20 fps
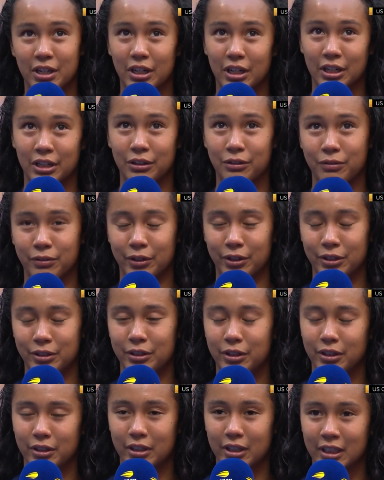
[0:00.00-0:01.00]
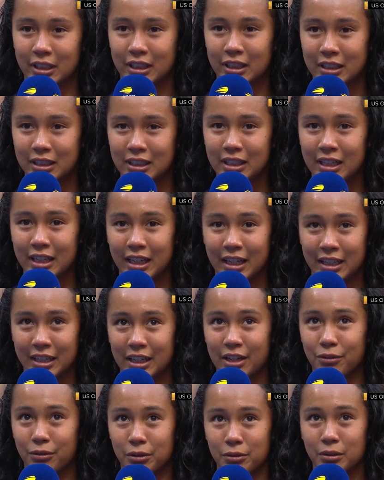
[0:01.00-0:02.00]
hard for New York
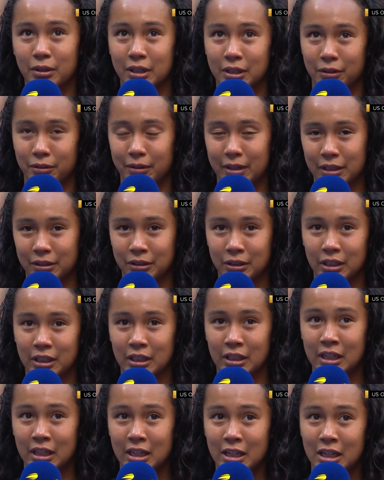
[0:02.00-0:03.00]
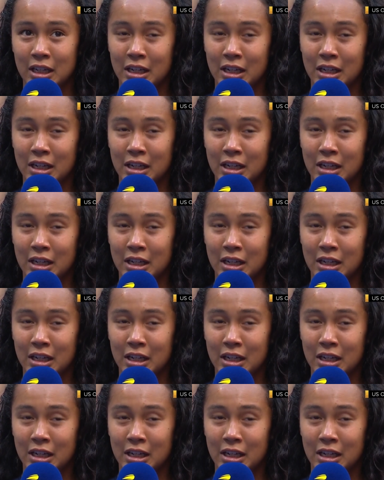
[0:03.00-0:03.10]
and everyone around the,